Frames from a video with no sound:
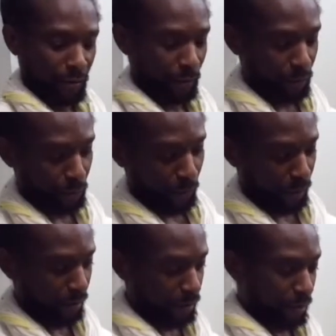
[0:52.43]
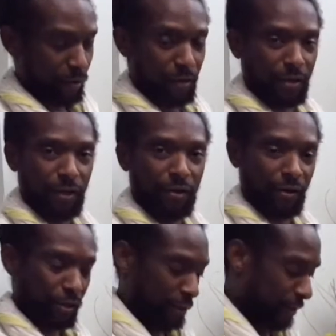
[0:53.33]
Rose water is a good skin
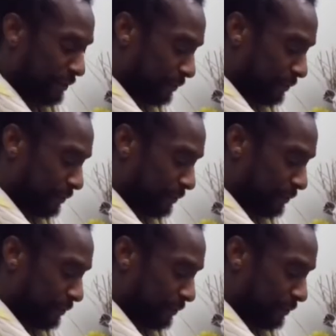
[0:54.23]
nourisher.